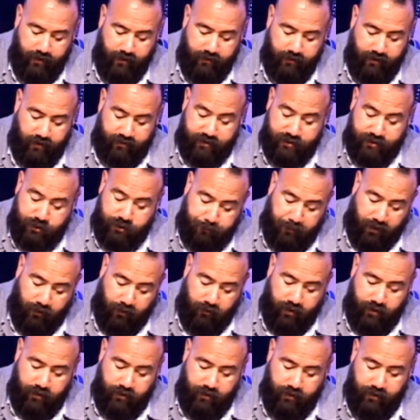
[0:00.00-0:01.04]
That the
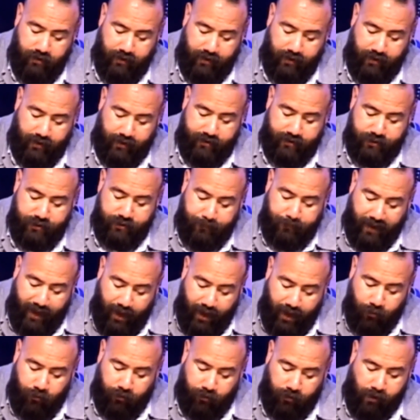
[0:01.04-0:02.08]
Spirit and his
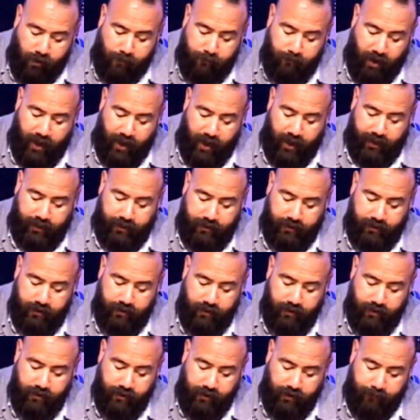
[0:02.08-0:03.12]
power are mine
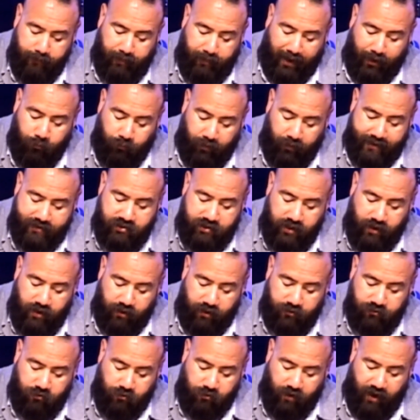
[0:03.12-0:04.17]
by resting
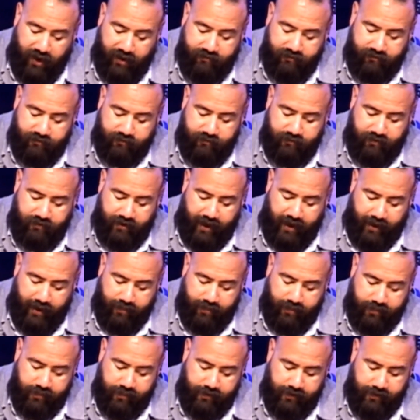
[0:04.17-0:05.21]
on Christ's
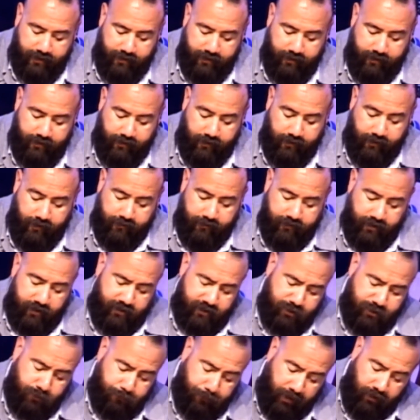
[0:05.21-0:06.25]
death. That
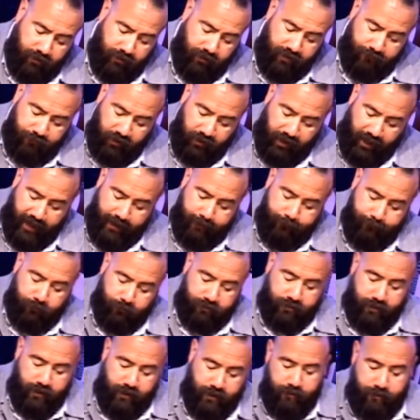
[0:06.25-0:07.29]
the Spirit of life
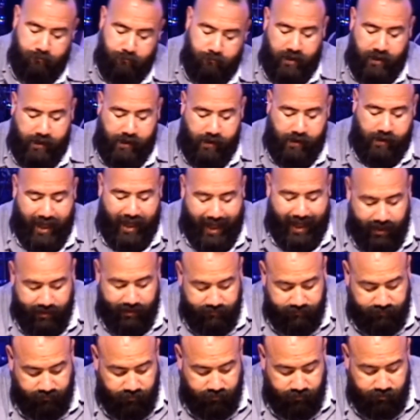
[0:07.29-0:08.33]
within me
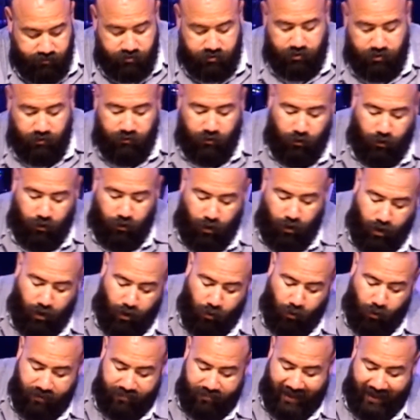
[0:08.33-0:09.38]
answers to the
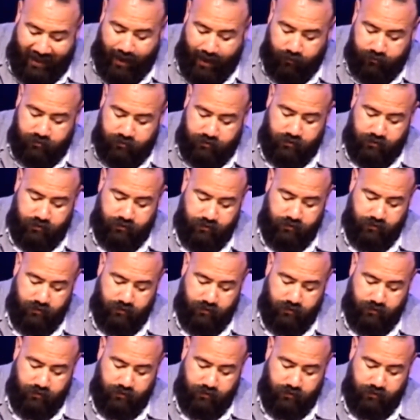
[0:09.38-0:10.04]
law without.